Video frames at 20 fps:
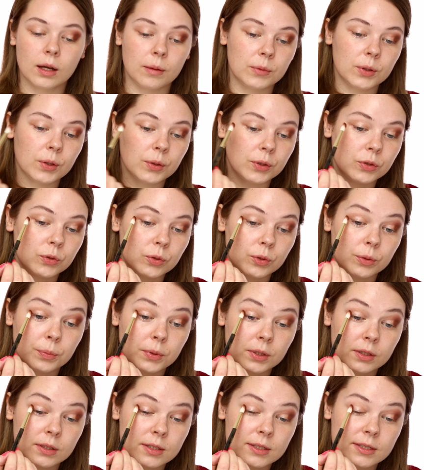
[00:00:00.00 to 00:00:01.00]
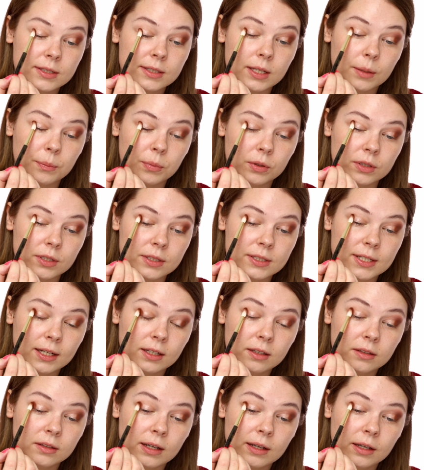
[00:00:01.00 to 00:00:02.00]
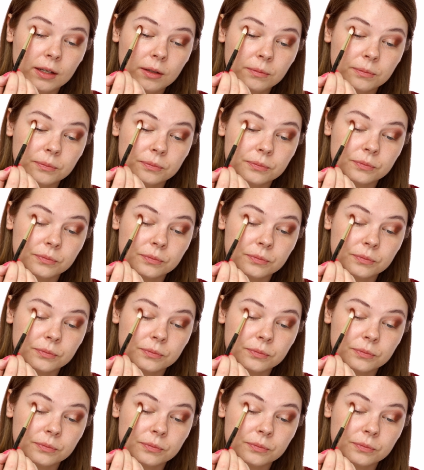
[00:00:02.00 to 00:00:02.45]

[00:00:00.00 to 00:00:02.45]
I'm going to repeat this step on the second eye.